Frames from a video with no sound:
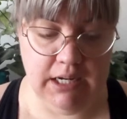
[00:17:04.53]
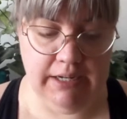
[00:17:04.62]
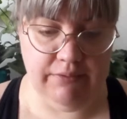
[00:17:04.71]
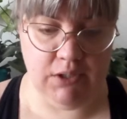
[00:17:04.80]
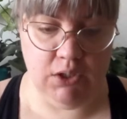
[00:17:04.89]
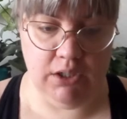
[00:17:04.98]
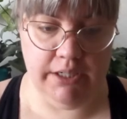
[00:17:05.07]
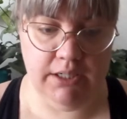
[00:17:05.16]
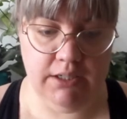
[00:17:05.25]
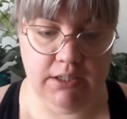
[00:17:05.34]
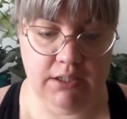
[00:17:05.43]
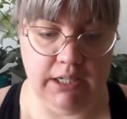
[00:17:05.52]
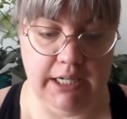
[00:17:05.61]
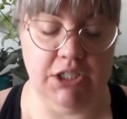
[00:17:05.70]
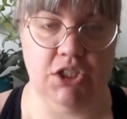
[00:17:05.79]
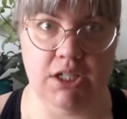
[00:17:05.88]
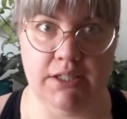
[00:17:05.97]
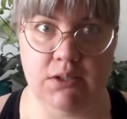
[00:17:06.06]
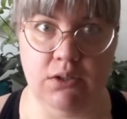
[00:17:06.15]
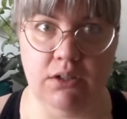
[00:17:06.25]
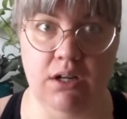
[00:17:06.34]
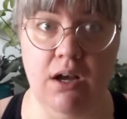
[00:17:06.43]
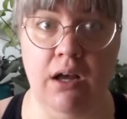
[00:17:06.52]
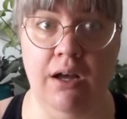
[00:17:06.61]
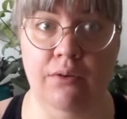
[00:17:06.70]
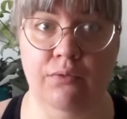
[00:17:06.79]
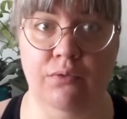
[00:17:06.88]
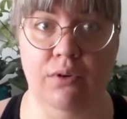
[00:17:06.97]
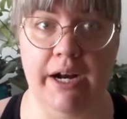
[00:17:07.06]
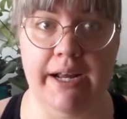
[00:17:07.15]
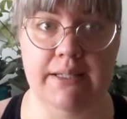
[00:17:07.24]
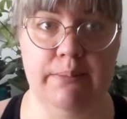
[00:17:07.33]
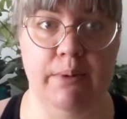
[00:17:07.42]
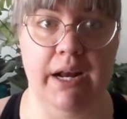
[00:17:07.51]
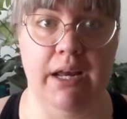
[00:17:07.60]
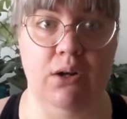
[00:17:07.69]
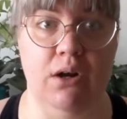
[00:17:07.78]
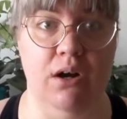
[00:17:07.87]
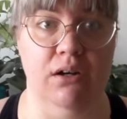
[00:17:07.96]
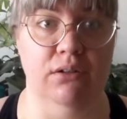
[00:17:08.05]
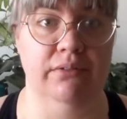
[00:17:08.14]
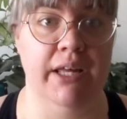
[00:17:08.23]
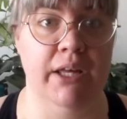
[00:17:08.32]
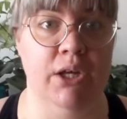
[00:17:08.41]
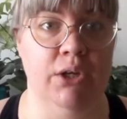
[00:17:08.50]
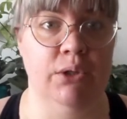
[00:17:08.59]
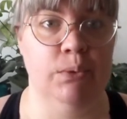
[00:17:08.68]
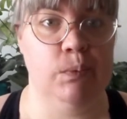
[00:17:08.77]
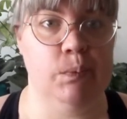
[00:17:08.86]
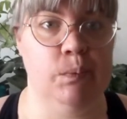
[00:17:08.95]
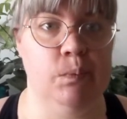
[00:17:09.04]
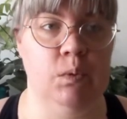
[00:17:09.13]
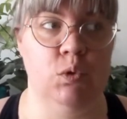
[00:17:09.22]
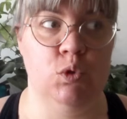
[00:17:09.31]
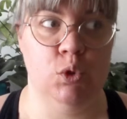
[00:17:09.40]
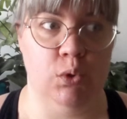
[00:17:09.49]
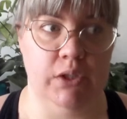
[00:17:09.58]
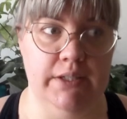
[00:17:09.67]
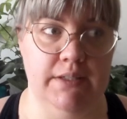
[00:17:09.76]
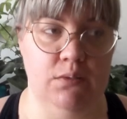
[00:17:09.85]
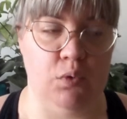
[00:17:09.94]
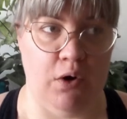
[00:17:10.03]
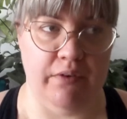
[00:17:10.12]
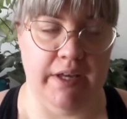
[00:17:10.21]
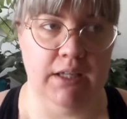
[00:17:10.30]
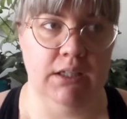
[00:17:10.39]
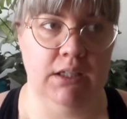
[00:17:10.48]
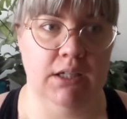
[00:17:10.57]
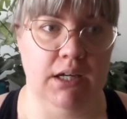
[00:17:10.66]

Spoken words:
I just got a 4-ounce braid of Tunis roving.